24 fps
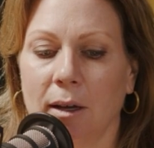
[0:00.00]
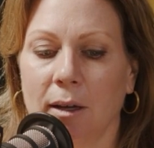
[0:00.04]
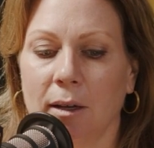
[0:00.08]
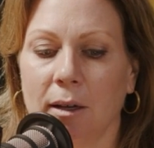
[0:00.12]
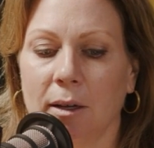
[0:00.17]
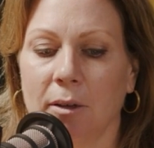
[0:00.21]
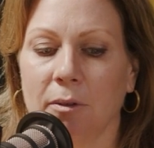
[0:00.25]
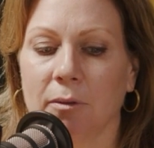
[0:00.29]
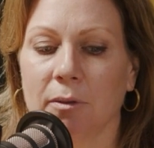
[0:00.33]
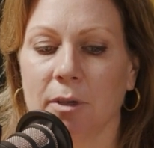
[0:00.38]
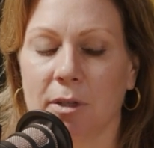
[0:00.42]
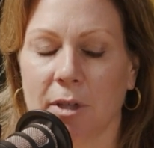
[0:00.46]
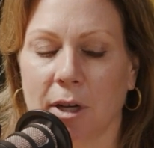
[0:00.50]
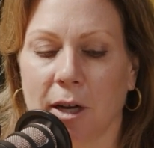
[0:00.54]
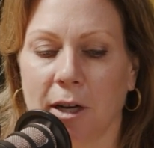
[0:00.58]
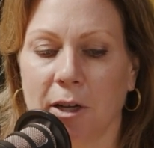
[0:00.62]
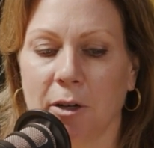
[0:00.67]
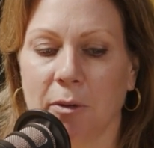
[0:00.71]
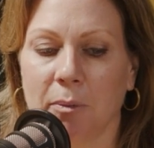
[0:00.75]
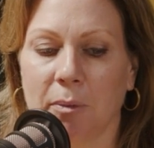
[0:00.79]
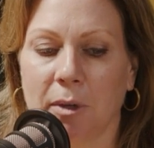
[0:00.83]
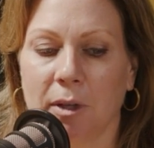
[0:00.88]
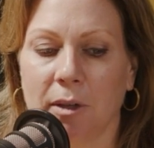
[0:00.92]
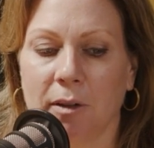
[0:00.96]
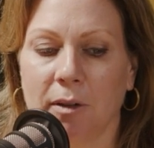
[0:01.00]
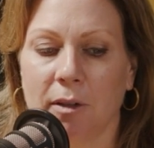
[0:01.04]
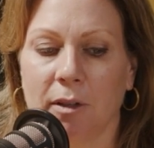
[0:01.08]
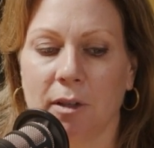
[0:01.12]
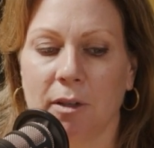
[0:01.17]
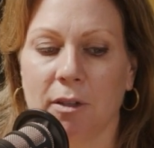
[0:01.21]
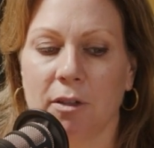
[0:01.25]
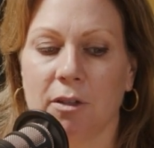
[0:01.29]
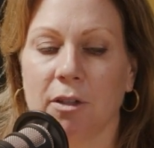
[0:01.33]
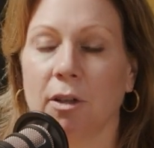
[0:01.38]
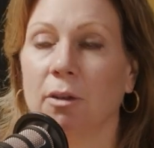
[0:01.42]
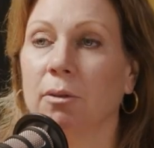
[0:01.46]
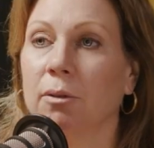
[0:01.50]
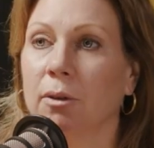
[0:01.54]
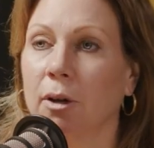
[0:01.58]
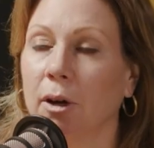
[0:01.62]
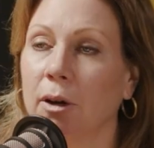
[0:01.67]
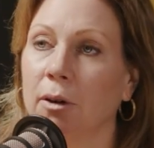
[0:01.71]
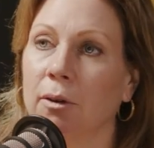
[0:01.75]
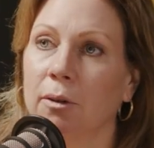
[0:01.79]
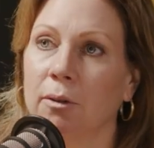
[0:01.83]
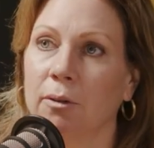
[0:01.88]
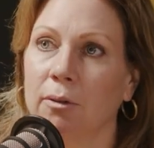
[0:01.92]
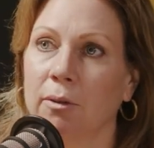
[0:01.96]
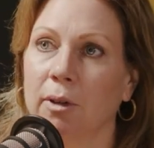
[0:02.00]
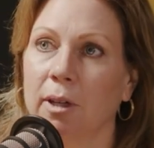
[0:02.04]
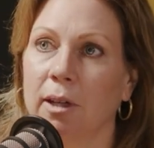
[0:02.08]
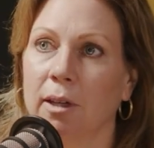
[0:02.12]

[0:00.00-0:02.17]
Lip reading: in retirement that don't own,